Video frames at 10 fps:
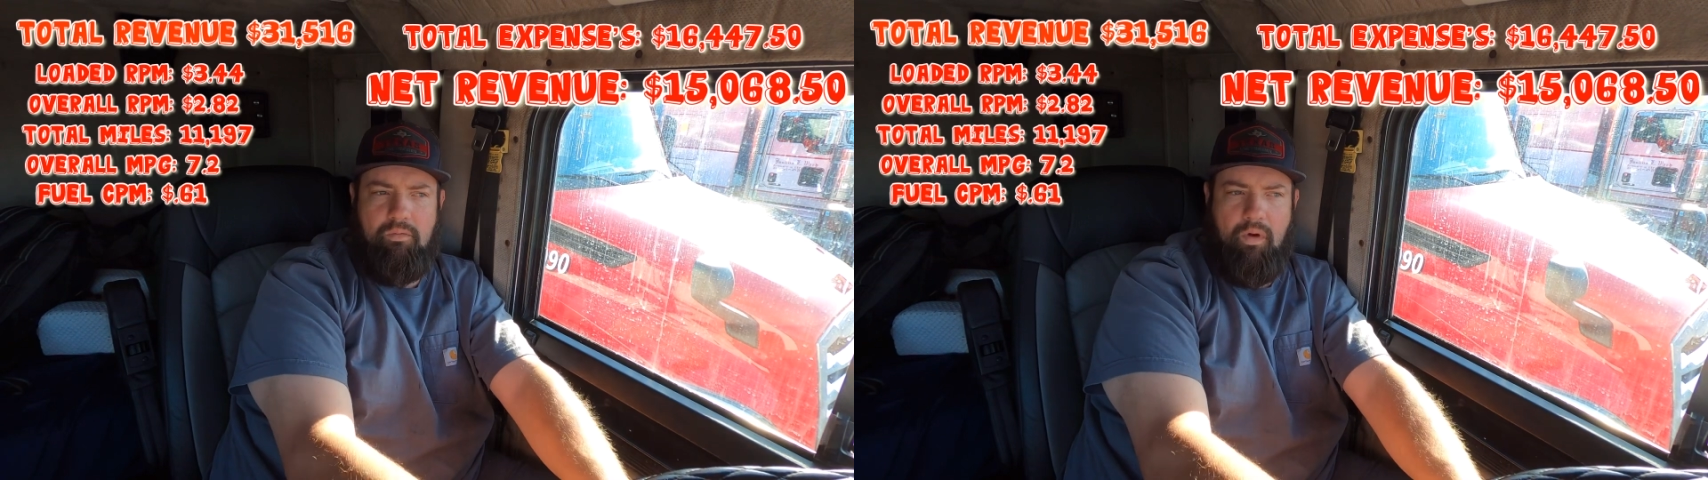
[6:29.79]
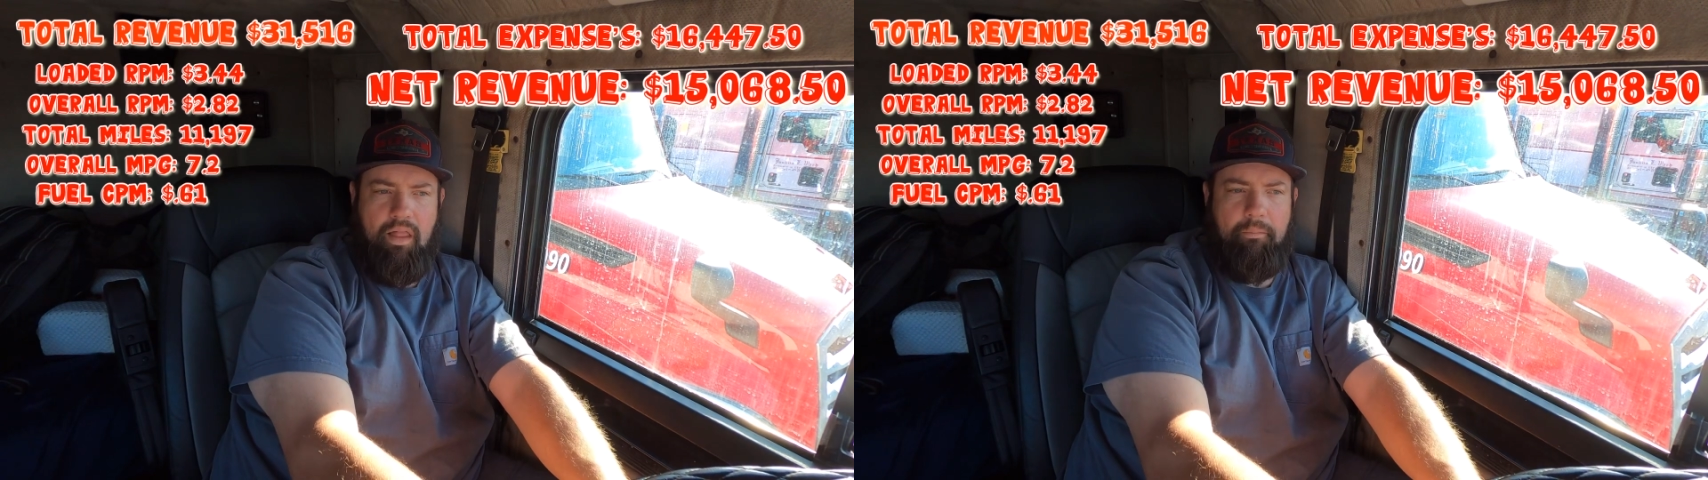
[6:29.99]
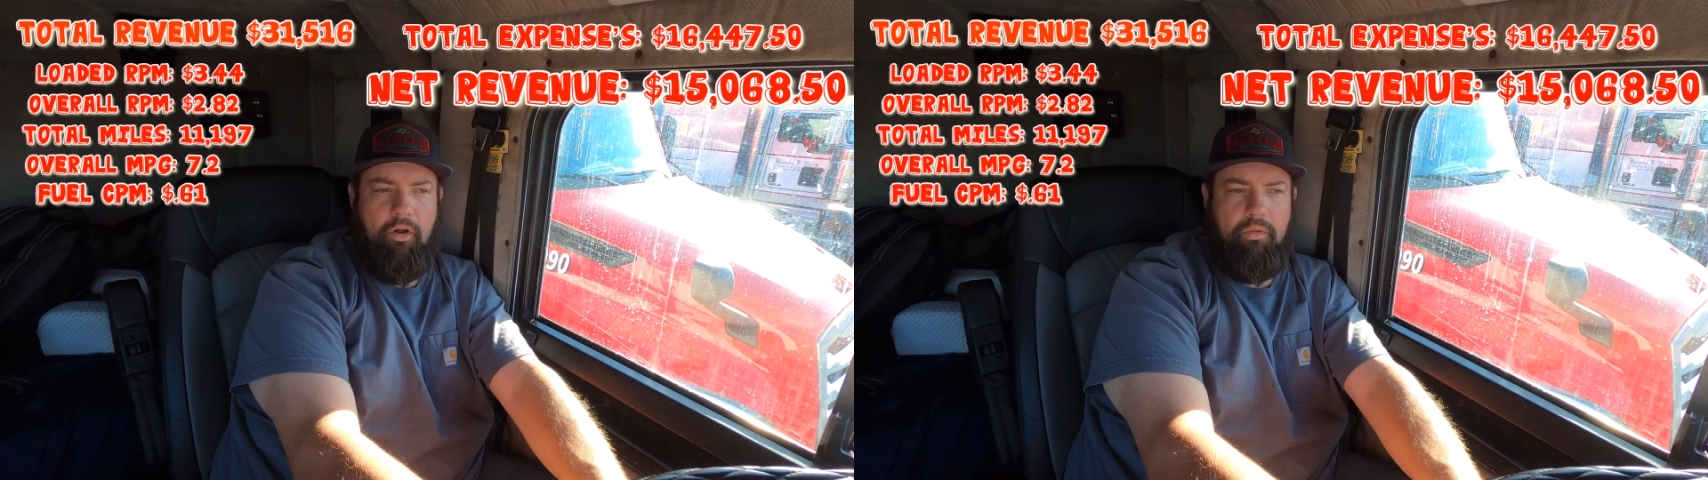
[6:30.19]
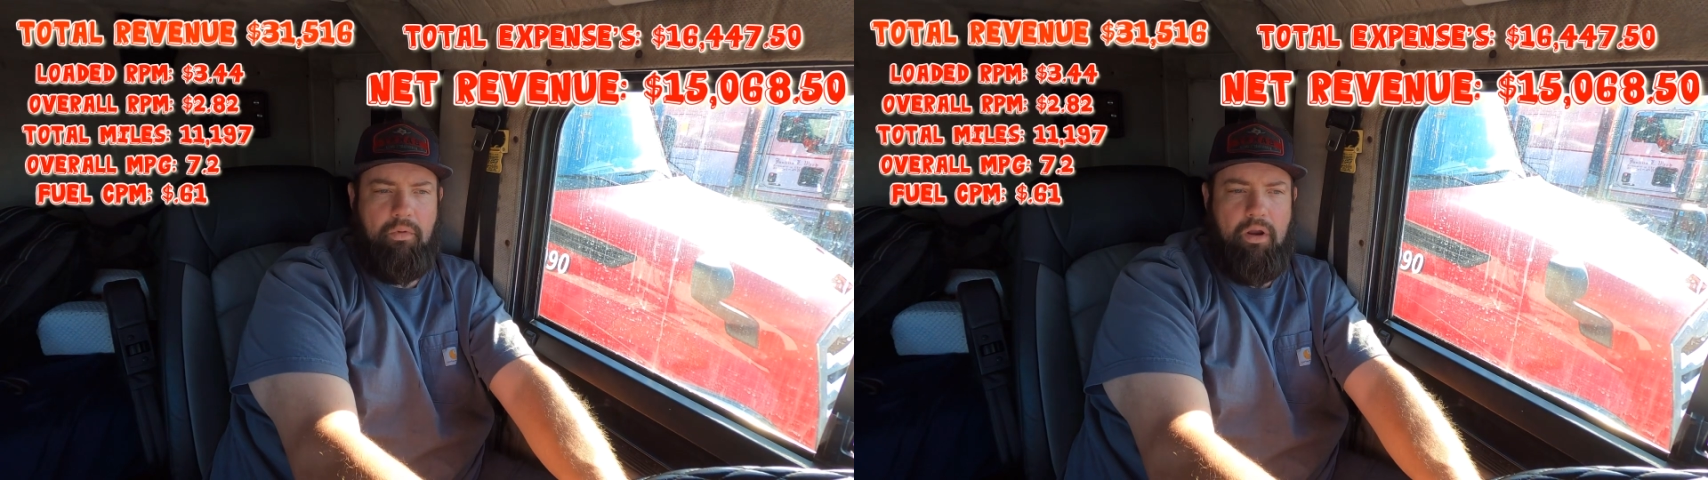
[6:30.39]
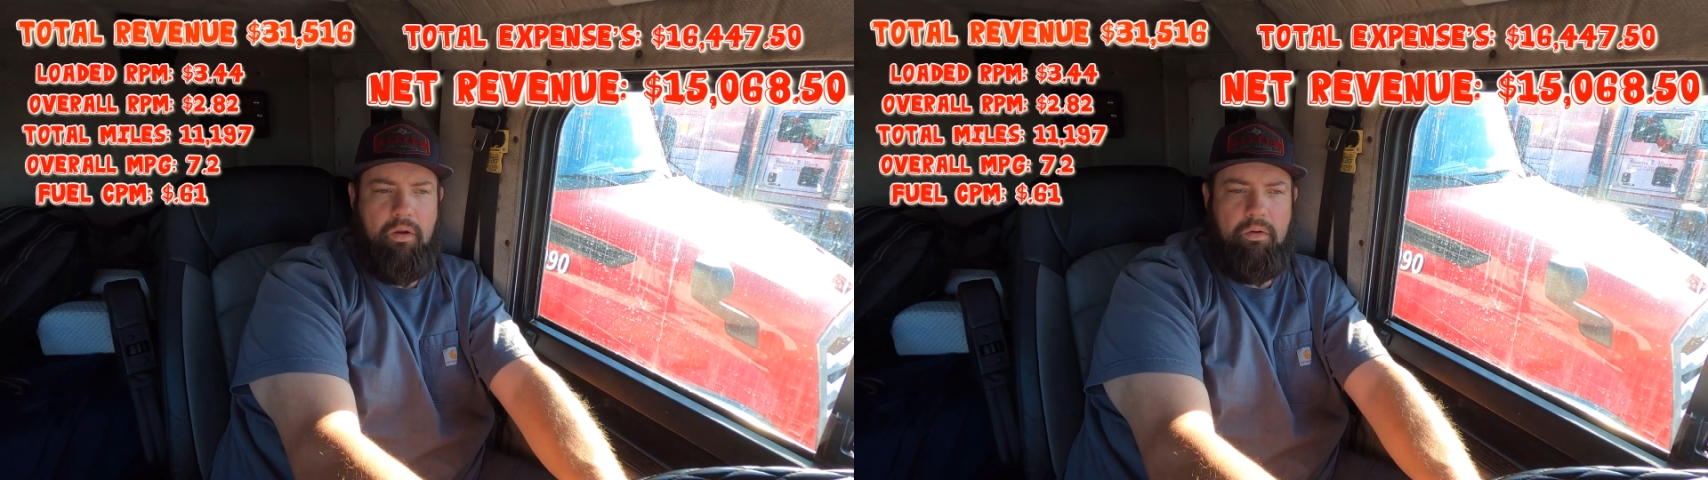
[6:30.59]
while I'm on the
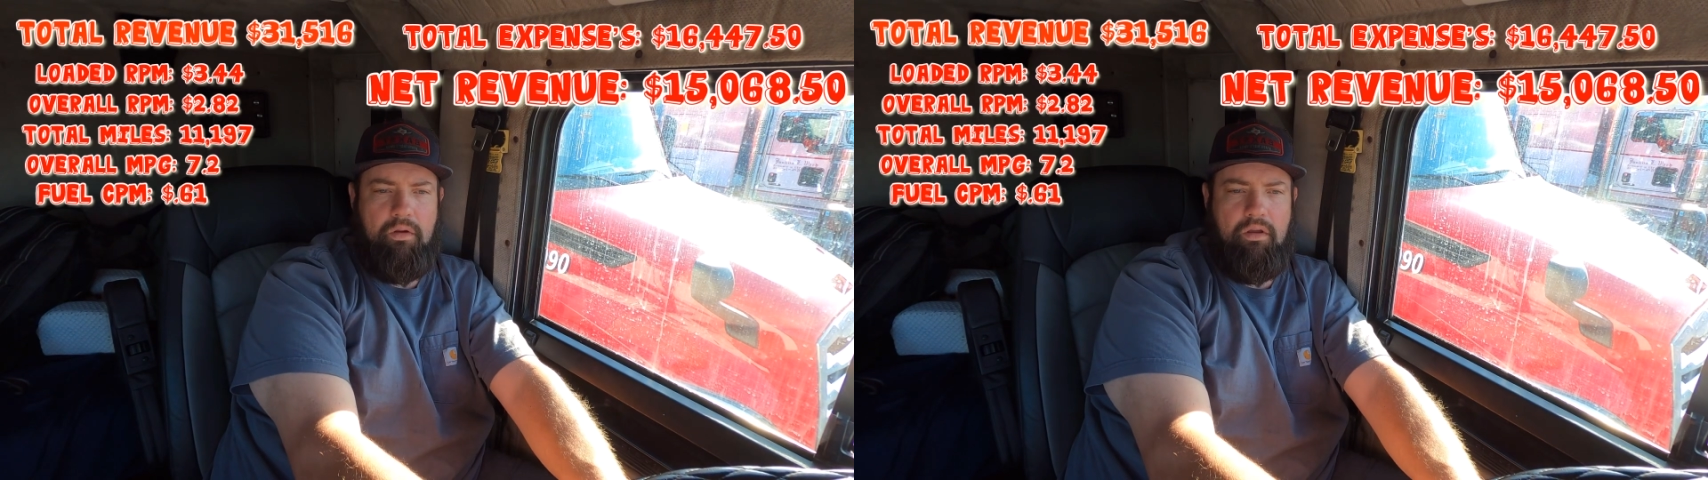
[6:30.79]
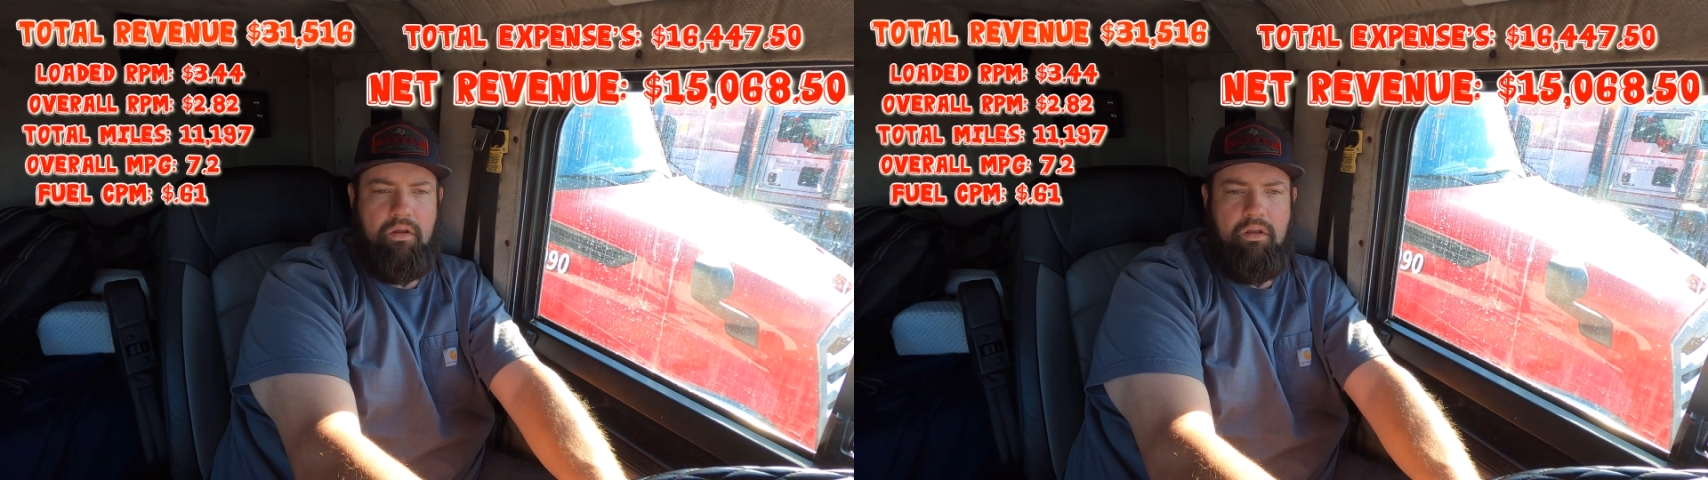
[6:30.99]
road.